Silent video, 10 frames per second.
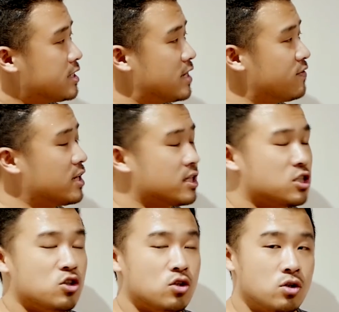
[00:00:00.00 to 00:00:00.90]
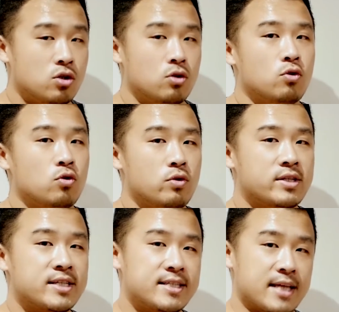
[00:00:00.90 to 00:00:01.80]
given us new
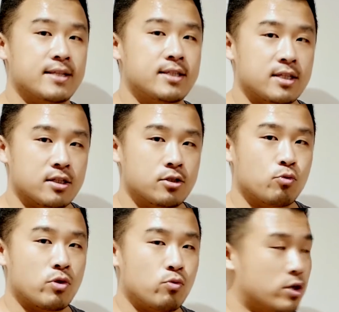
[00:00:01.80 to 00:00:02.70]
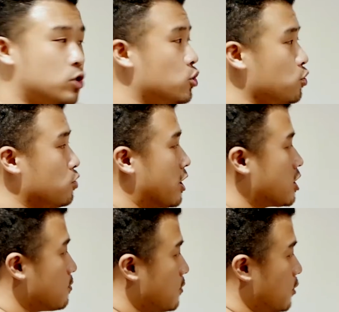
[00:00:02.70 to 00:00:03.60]
senses with which to
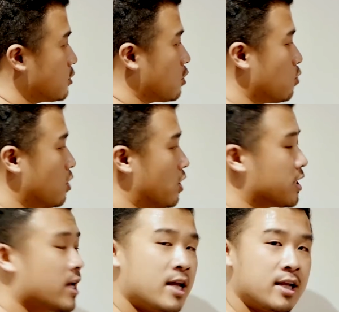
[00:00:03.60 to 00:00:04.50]
experience her work.